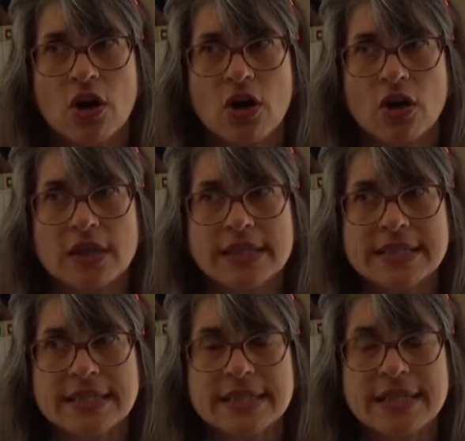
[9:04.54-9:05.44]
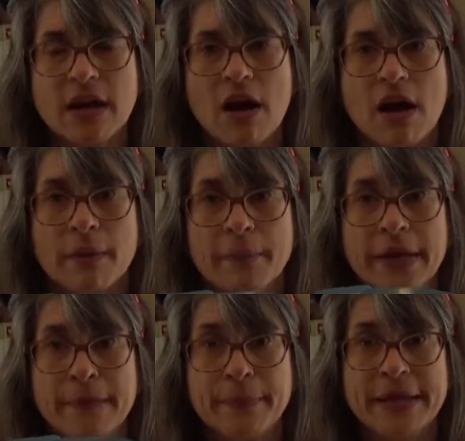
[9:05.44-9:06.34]
are listed on
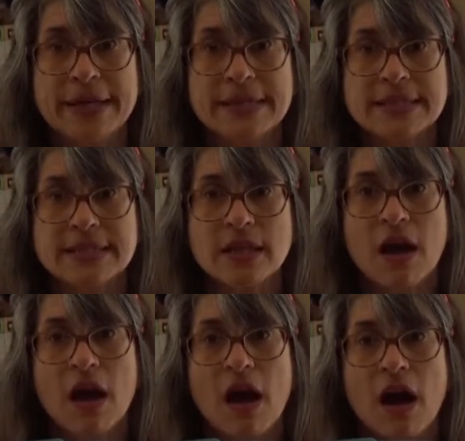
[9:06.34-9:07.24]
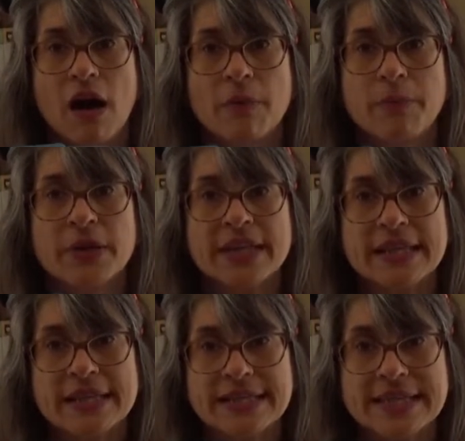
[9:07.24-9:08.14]
PinPics I'll put
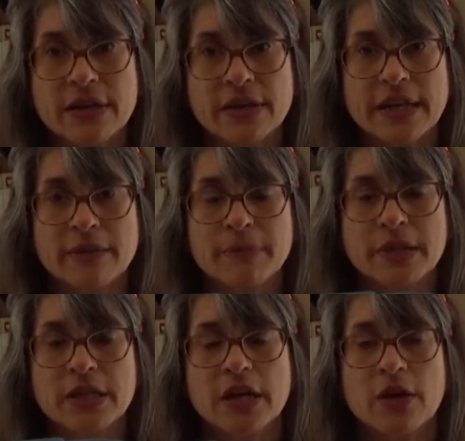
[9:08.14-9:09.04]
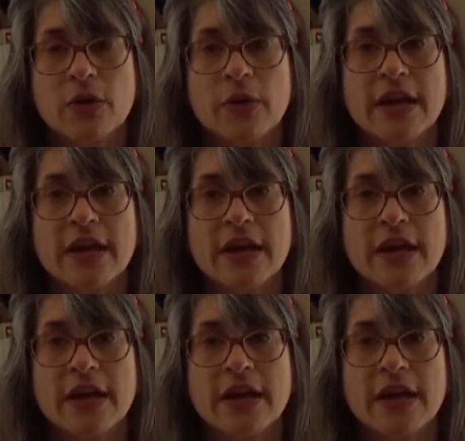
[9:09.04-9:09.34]
that link down again below.